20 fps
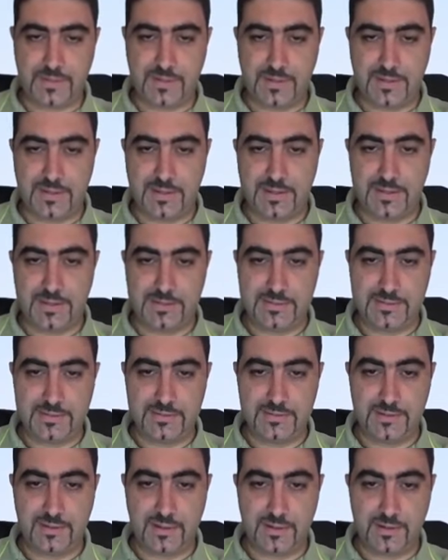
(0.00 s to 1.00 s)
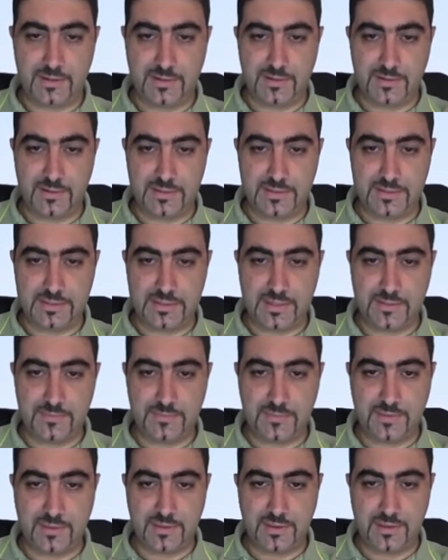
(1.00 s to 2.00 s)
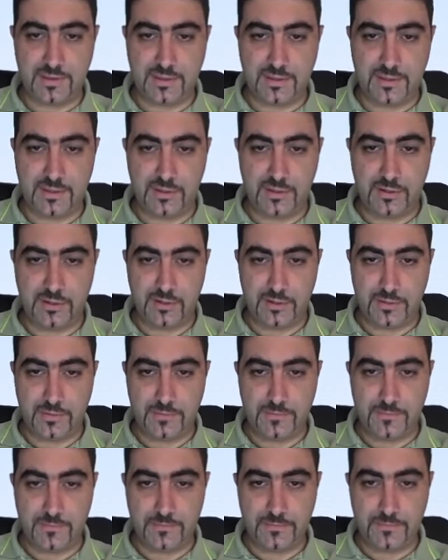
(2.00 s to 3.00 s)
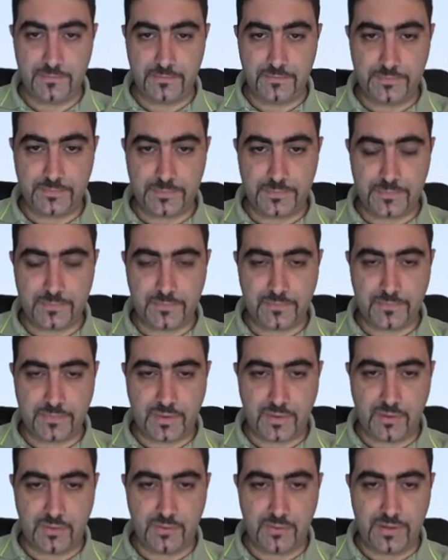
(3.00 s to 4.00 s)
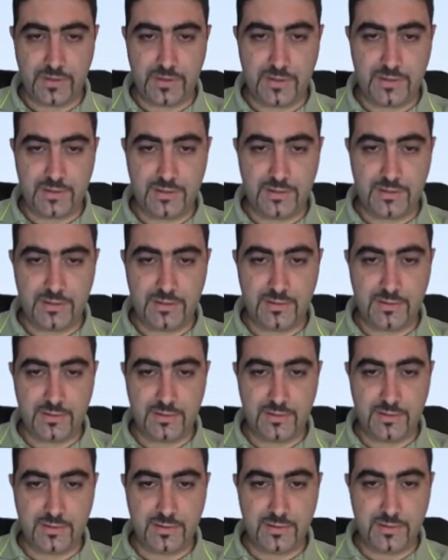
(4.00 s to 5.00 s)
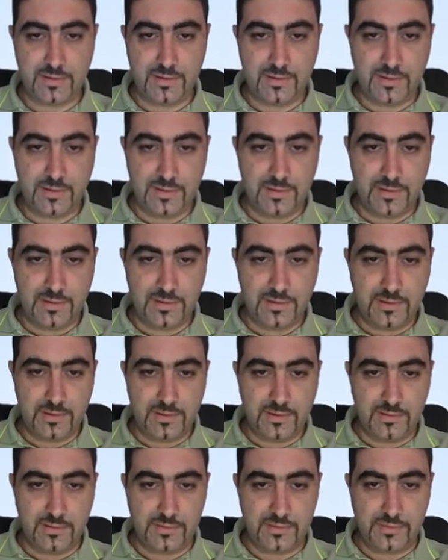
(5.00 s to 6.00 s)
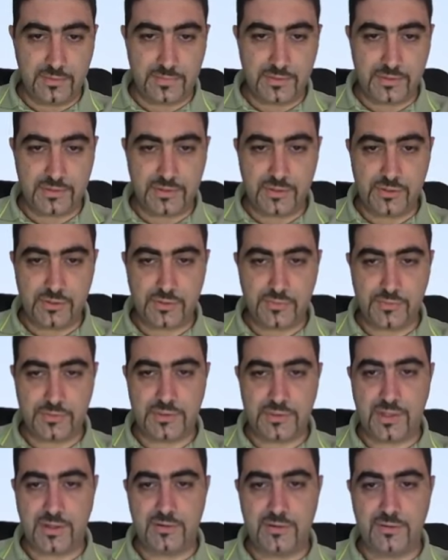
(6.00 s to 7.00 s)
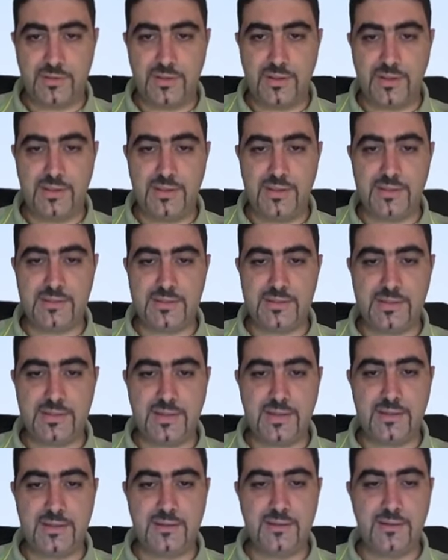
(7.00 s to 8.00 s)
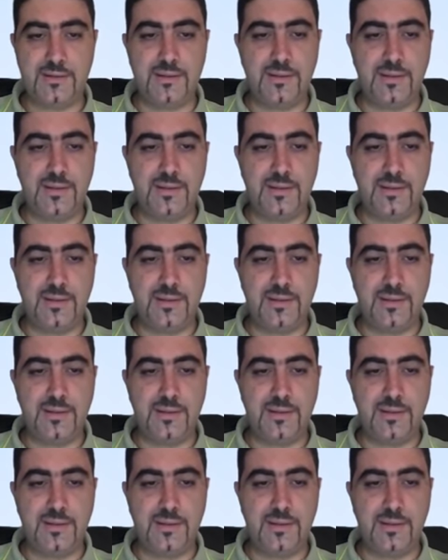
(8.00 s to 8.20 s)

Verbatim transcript: And it's done the same thing here. Okay, here interpretation was done on the inside.